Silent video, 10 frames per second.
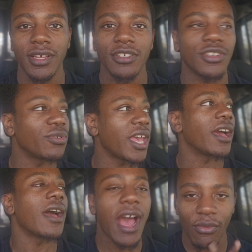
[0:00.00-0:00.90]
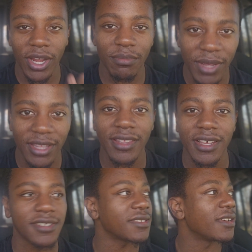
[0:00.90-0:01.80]
So yeah, I recommend
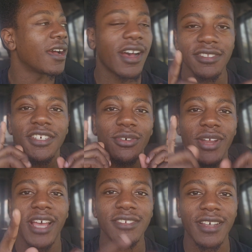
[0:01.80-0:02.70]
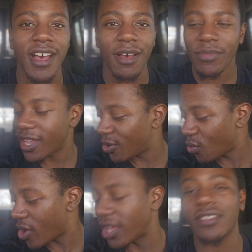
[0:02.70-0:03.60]
this. Until next time, in
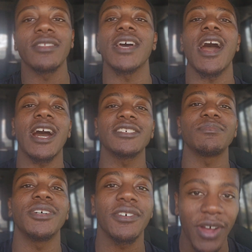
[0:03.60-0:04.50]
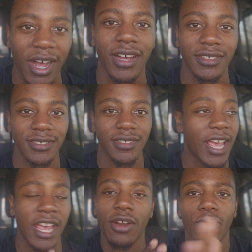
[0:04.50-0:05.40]
the Ozma of Oz,
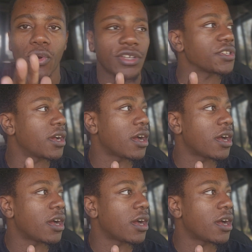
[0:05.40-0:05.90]
and of course